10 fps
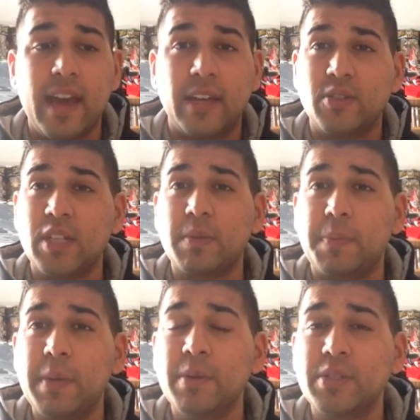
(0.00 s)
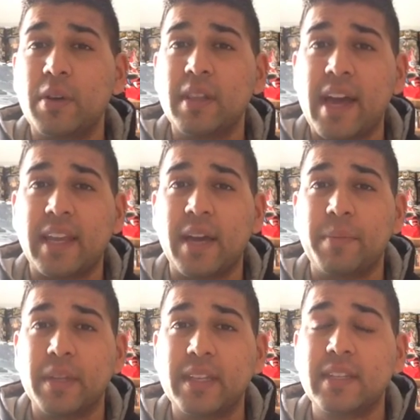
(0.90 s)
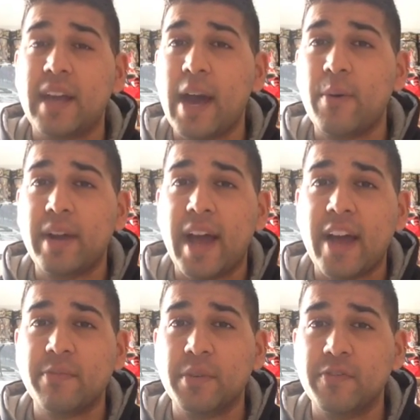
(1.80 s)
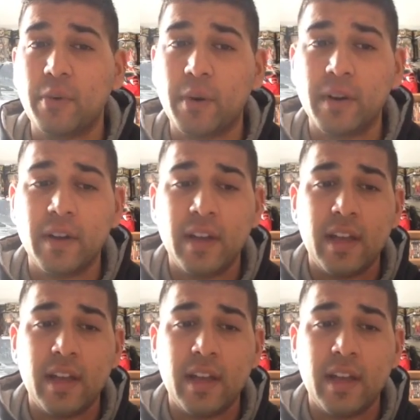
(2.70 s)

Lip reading: And trust me, people start lining up at least an hour and a half before.